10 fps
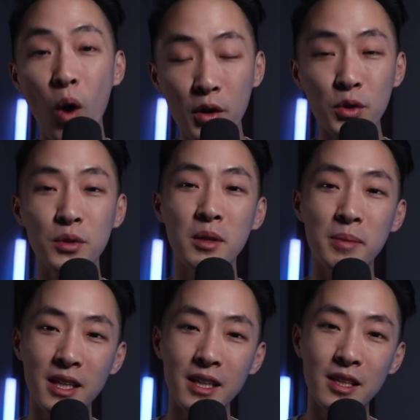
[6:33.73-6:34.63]
while you're in the
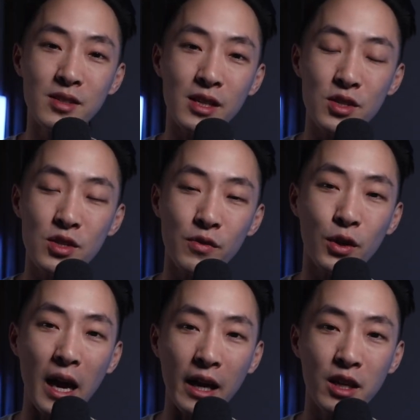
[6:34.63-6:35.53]
beginning stages of
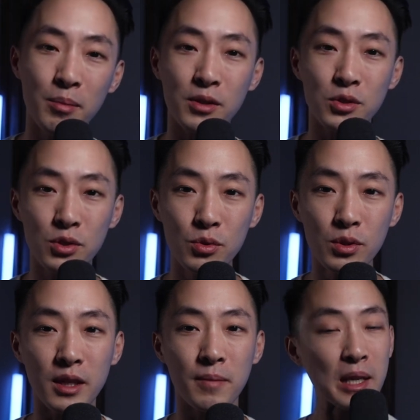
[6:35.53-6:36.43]
your acupuncture
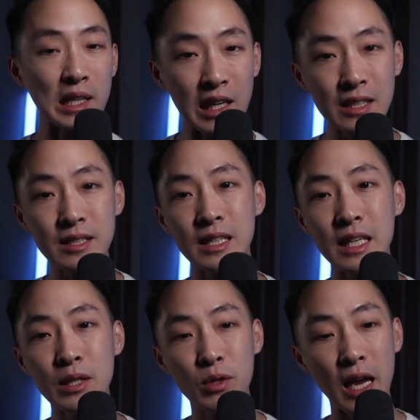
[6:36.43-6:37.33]
schooling because
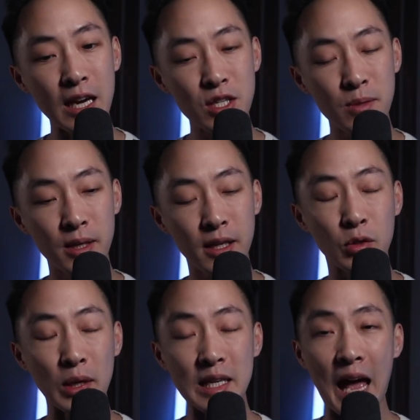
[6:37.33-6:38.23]
it would actually be a
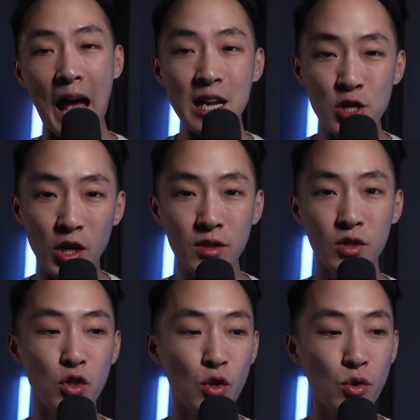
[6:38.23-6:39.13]
great
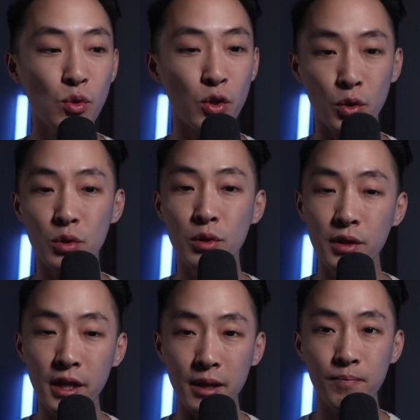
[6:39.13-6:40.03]
adjunct to your
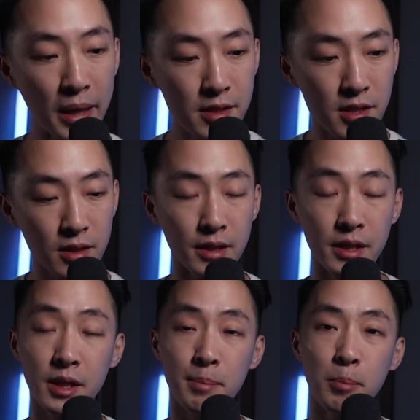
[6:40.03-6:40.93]
learning.
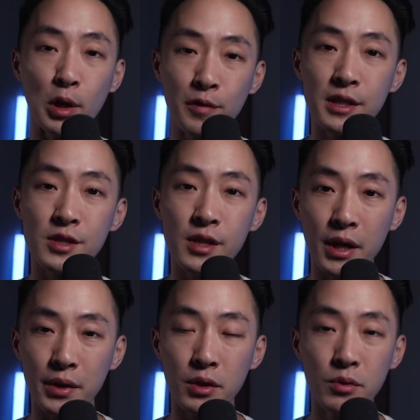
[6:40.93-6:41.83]
Basically, the perfect
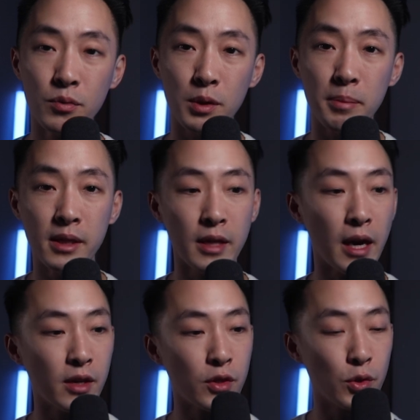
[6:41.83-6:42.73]
scenario would be
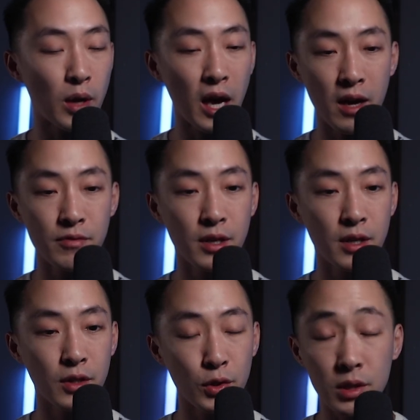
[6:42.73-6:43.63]
that you have
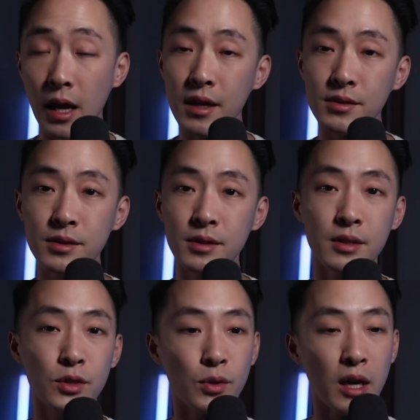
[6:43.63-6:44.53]
your class,
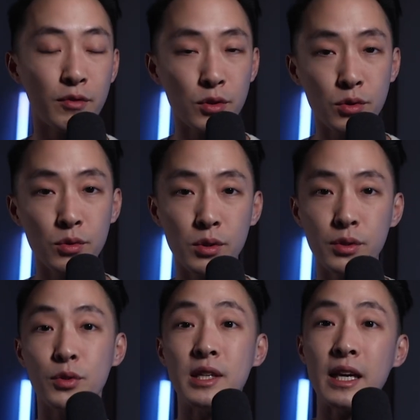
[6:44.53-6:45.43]
you have your
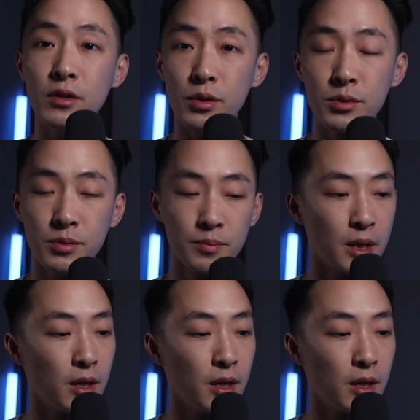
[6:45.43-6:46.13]
school, you take notes,